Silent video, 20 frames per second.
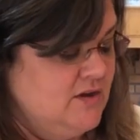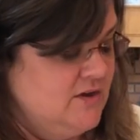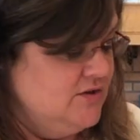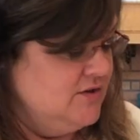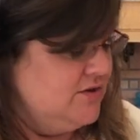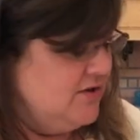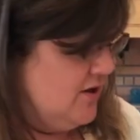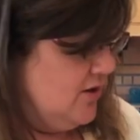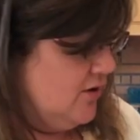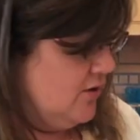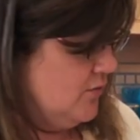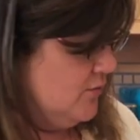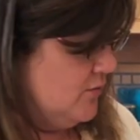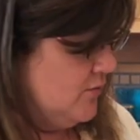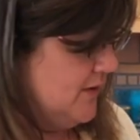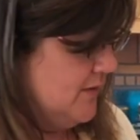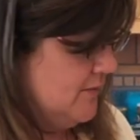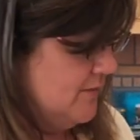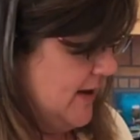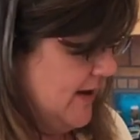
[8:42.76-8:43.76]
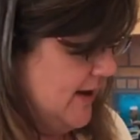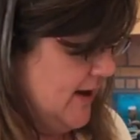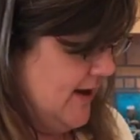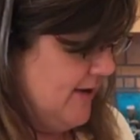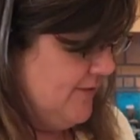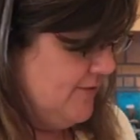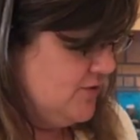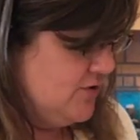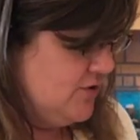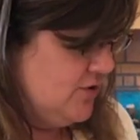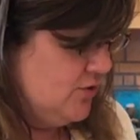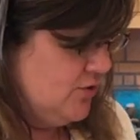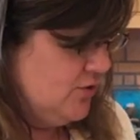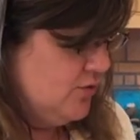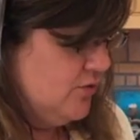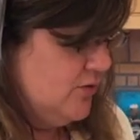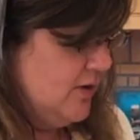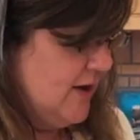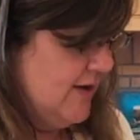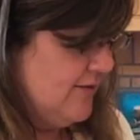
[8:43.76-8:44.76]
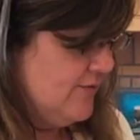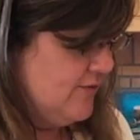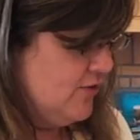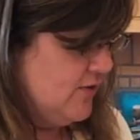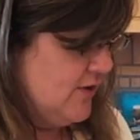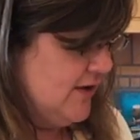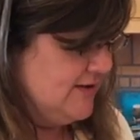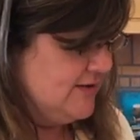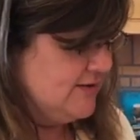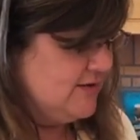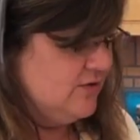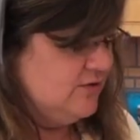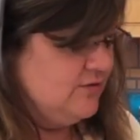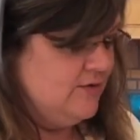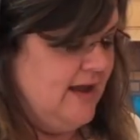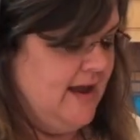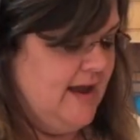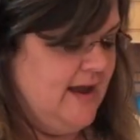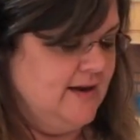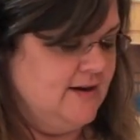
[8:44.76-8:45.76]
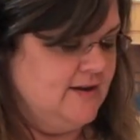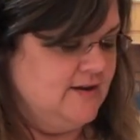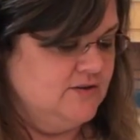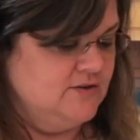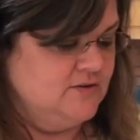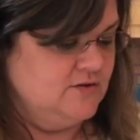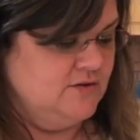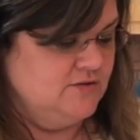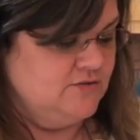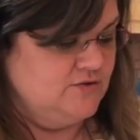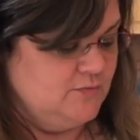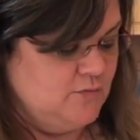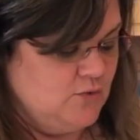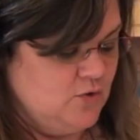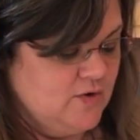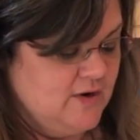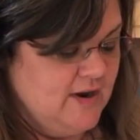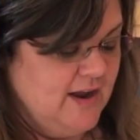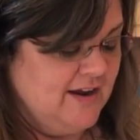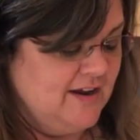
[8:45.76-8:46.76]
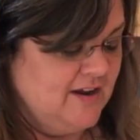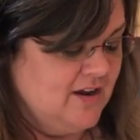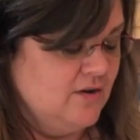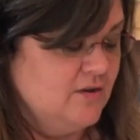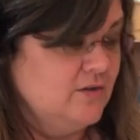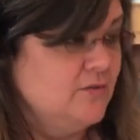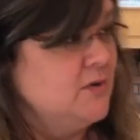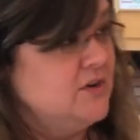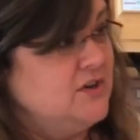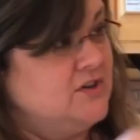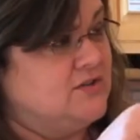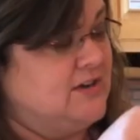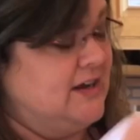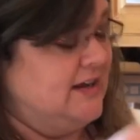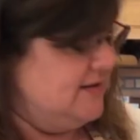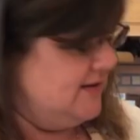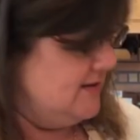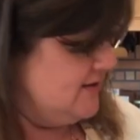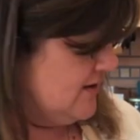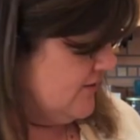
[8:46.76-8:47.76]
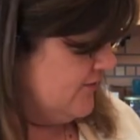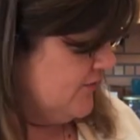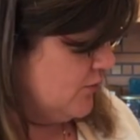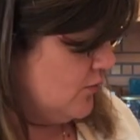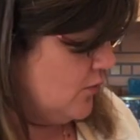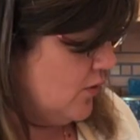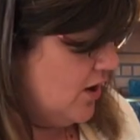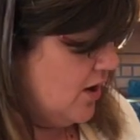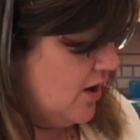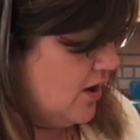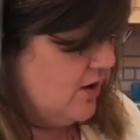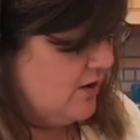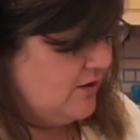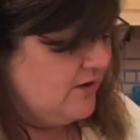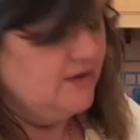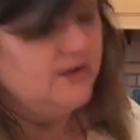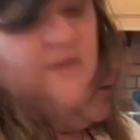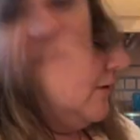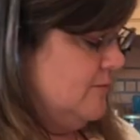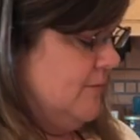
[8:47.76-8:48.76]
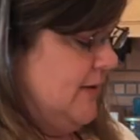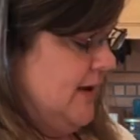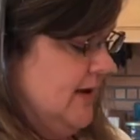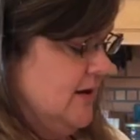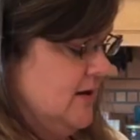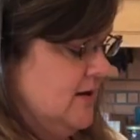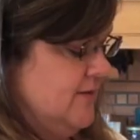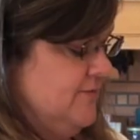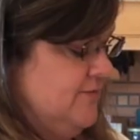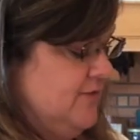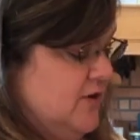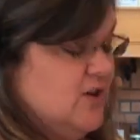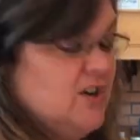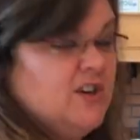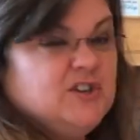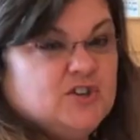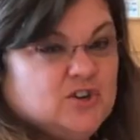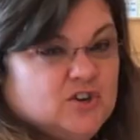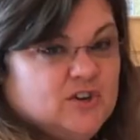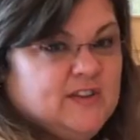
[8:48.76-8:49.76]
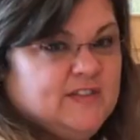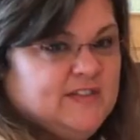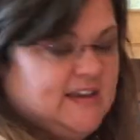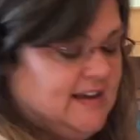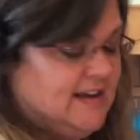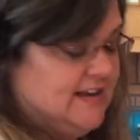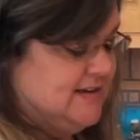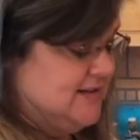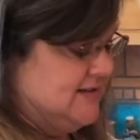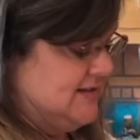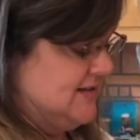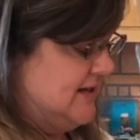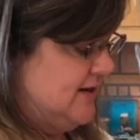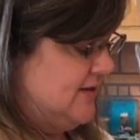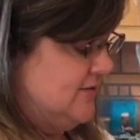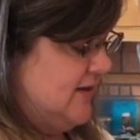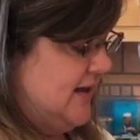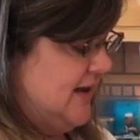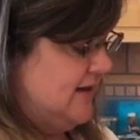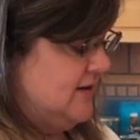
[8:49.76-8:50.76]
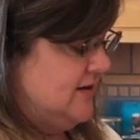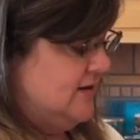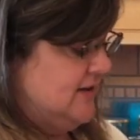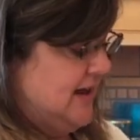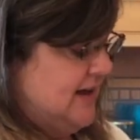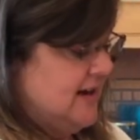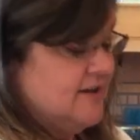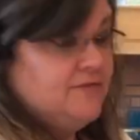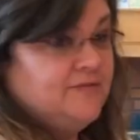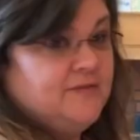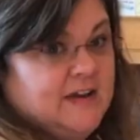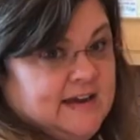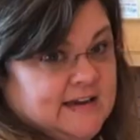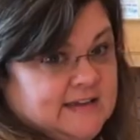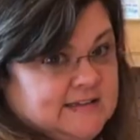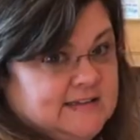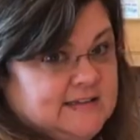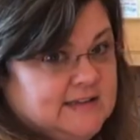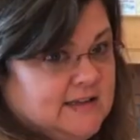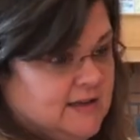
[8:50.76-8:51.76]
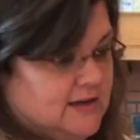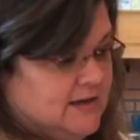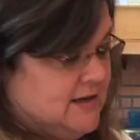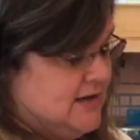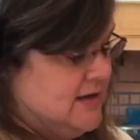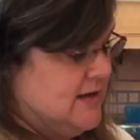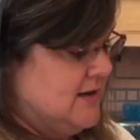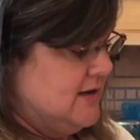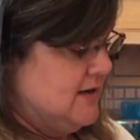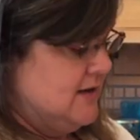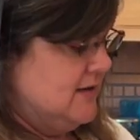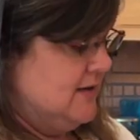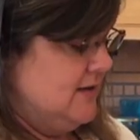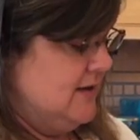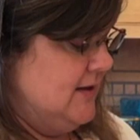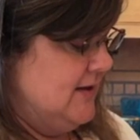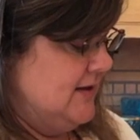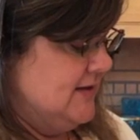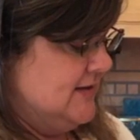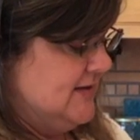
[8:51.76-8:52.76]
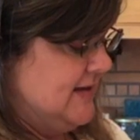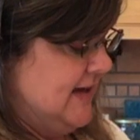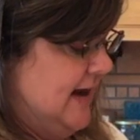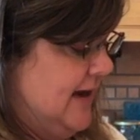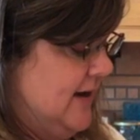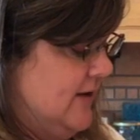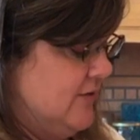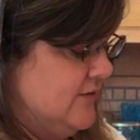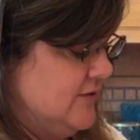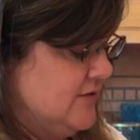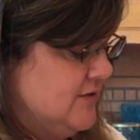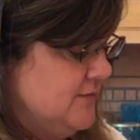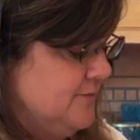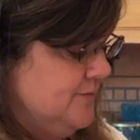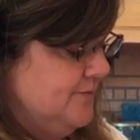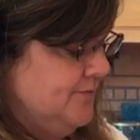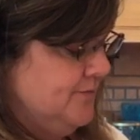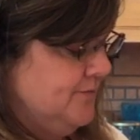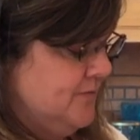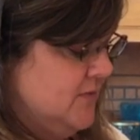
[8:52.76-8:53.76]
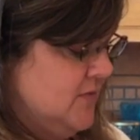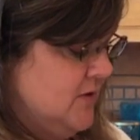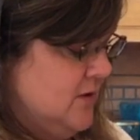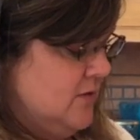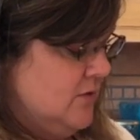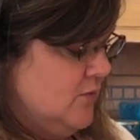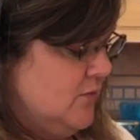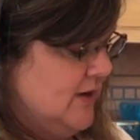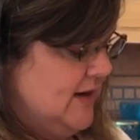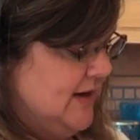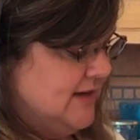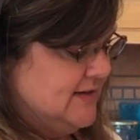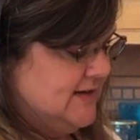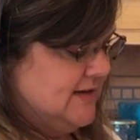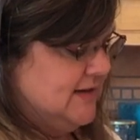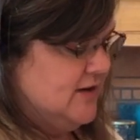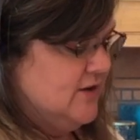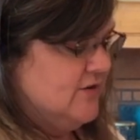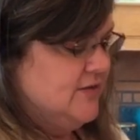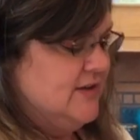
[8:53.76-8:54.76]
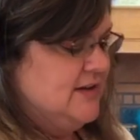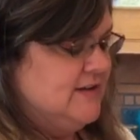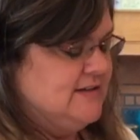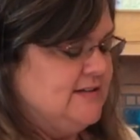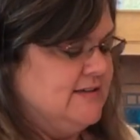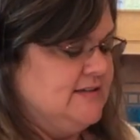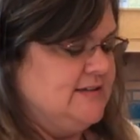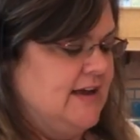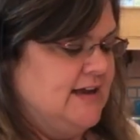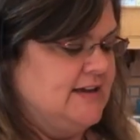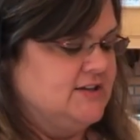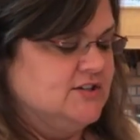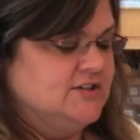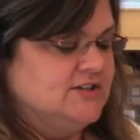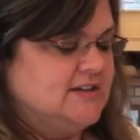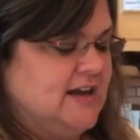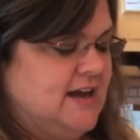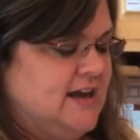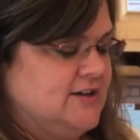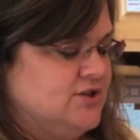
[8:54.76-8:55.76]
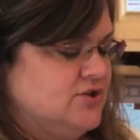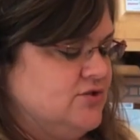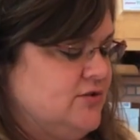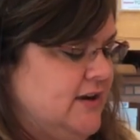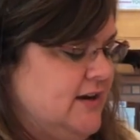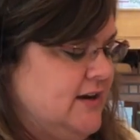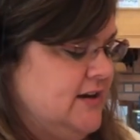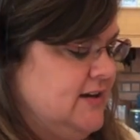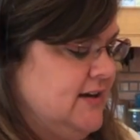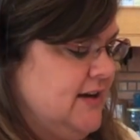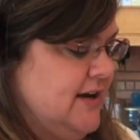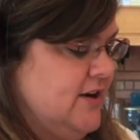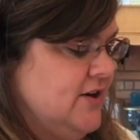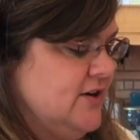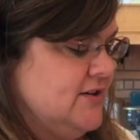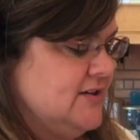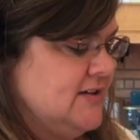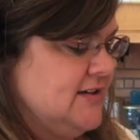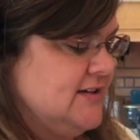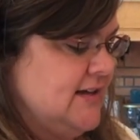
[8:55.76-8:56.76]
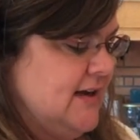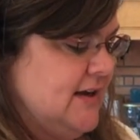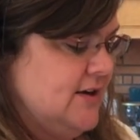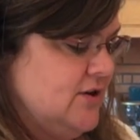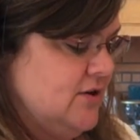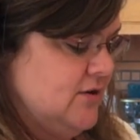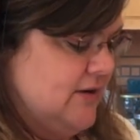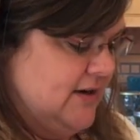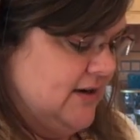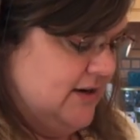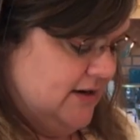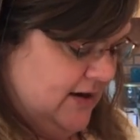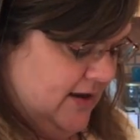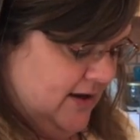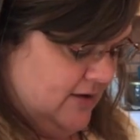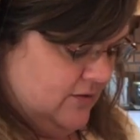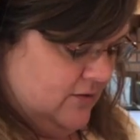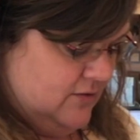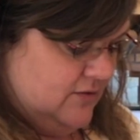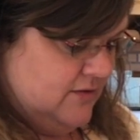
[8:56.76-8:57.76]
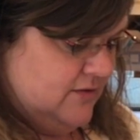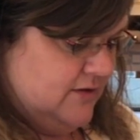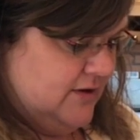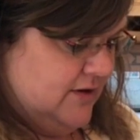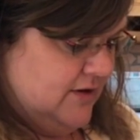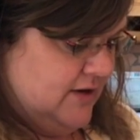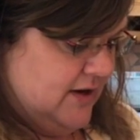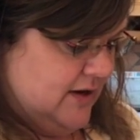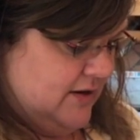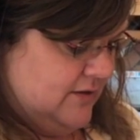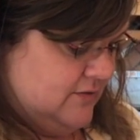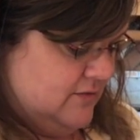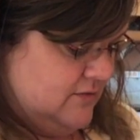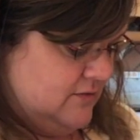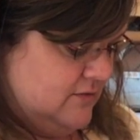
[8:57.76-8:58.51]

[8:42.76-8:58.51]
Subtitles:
So we may have to have grace on that, because there's more echo when you take things off the wall and packing up furniture and things. So that affects the sound. What I did on this is I just got shredded carrots, because I knew I didn't have, oh, there you go.